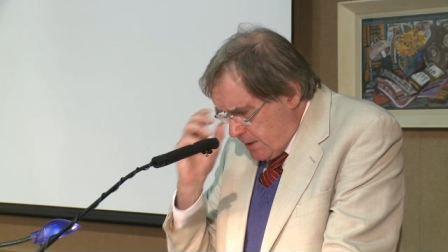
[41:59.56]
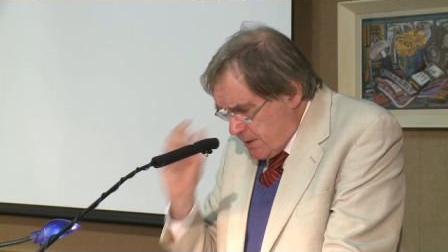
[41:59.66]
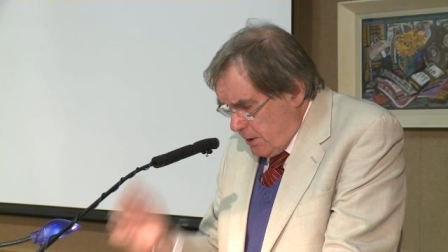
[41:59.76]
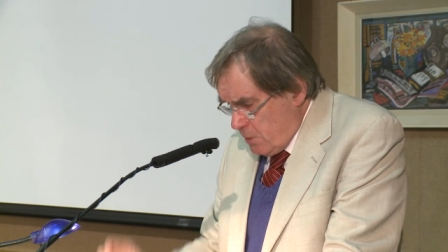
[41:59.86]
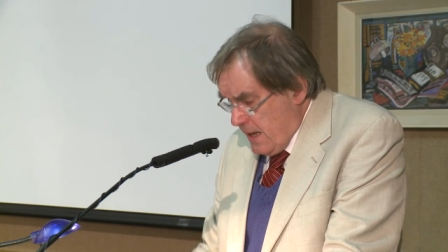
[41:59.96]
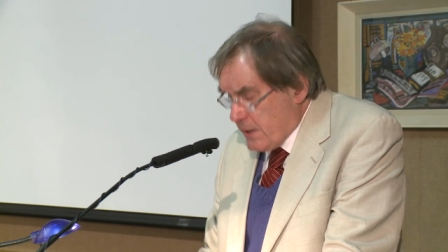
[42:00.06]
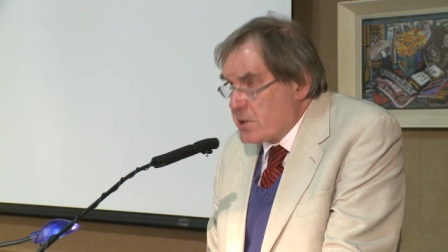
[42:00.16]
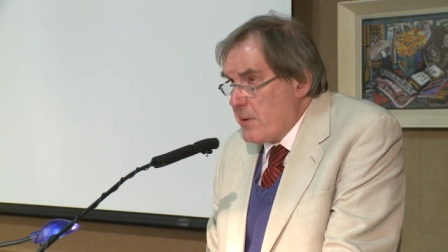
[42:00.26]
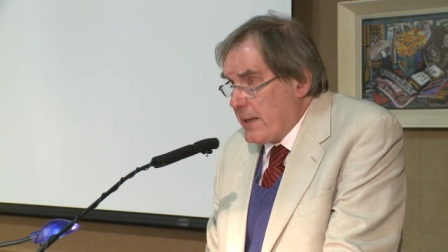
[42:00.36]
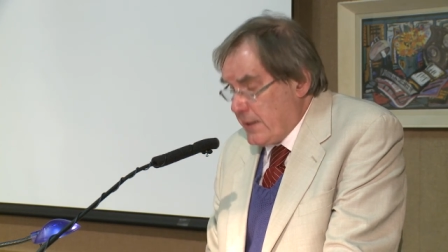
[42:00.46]
To go
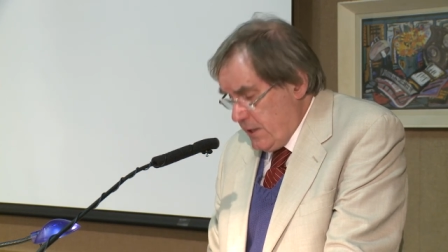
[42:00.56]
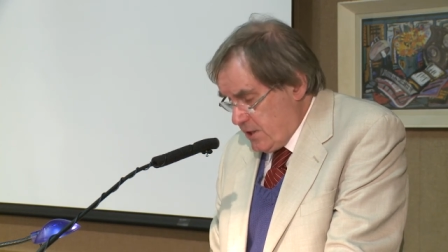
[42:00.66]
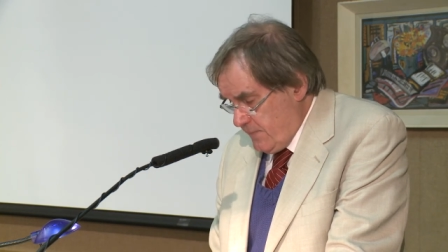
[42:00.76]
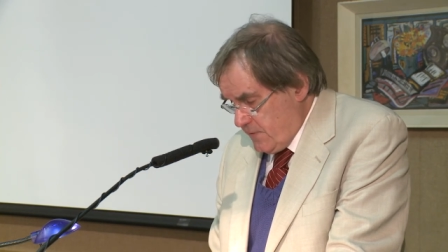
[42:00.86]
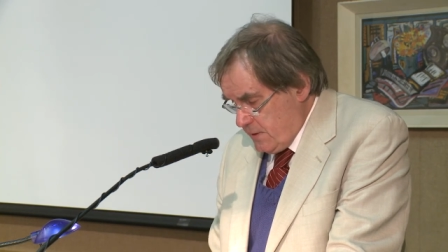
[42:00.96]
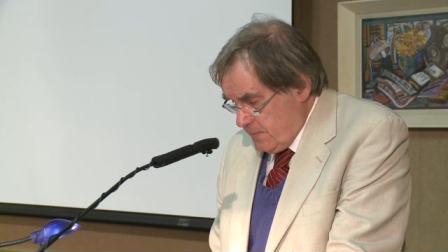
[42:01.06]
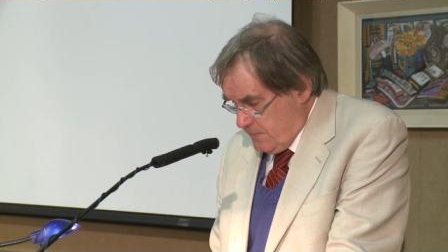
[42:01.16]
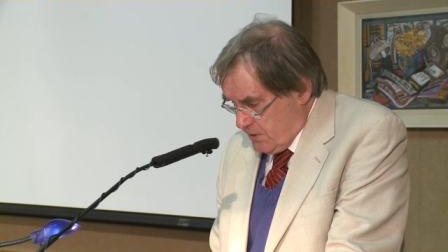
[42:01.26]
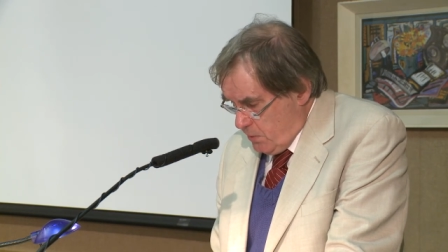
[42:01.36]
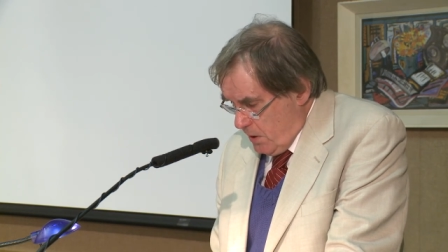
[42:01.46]
back to our case of the
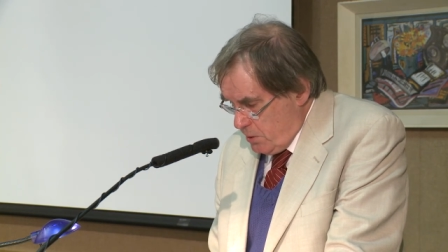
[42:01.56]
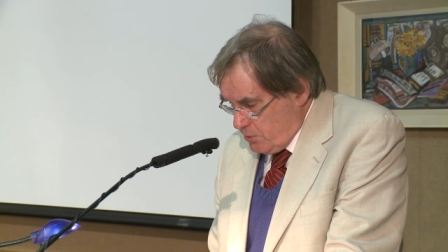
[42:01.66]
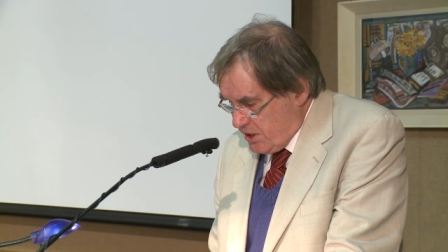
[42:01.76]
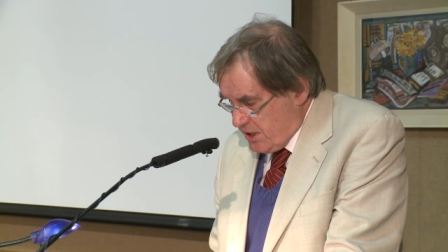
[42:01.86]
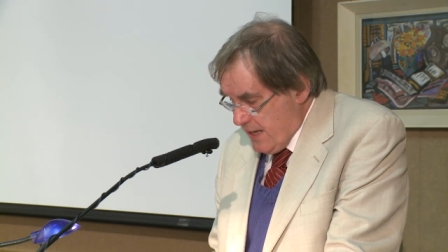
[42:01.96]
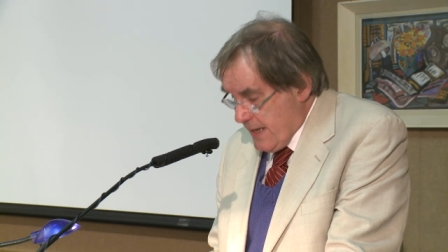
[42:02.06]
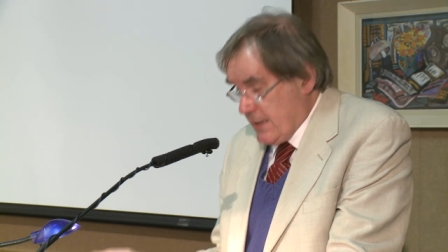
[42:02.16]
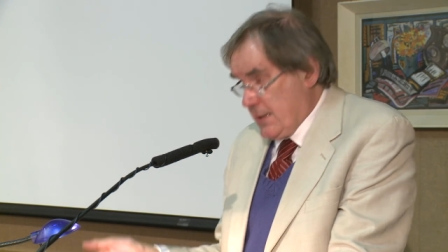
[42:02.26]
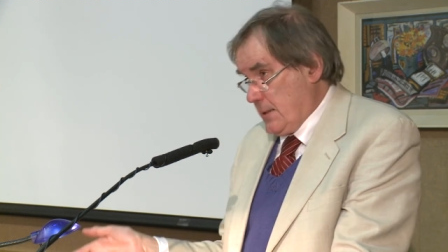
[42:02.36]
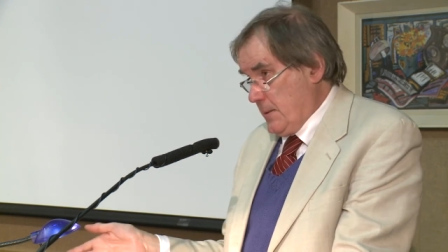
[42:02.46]
swallowed
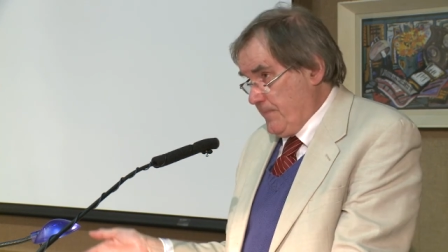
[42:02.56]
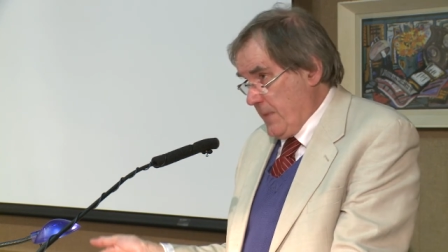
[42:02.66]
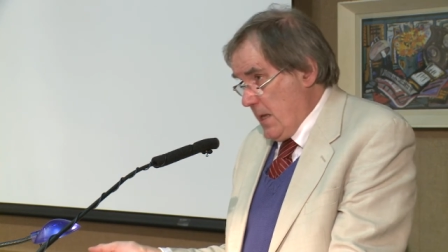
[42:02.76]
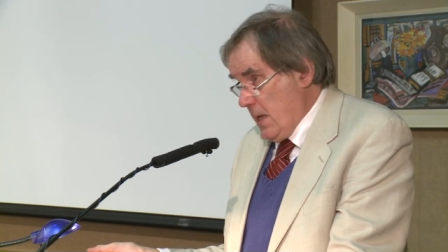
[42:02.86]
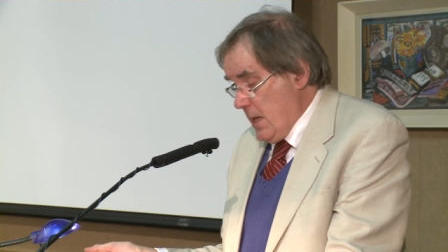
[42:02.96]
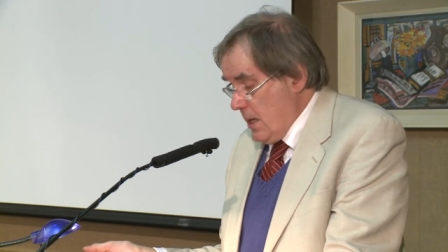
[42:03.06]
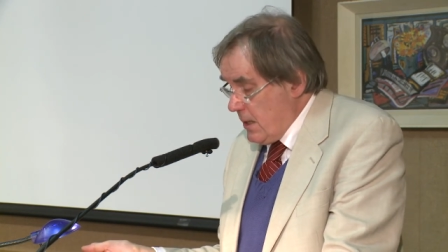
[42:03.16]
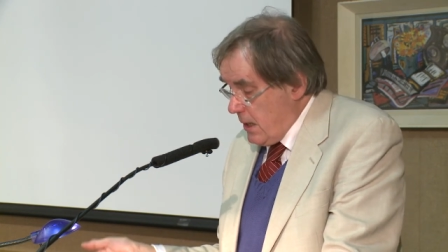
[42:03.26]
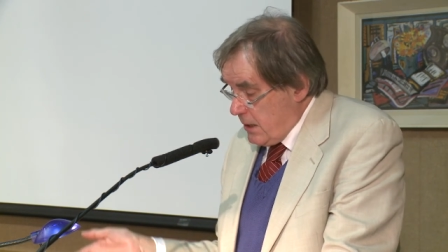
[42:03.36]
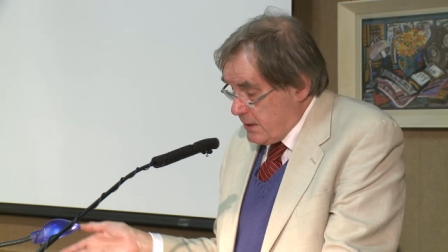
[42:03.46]
snakes,
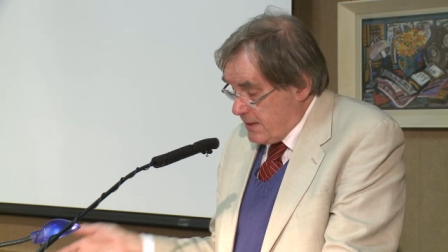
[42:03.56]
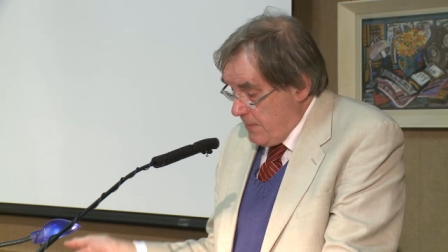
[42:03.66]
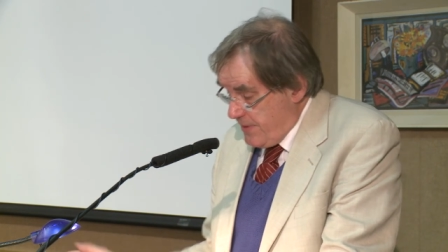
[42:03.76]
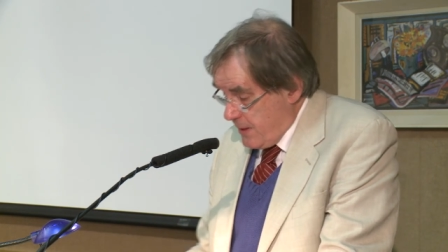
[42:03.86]
uh, some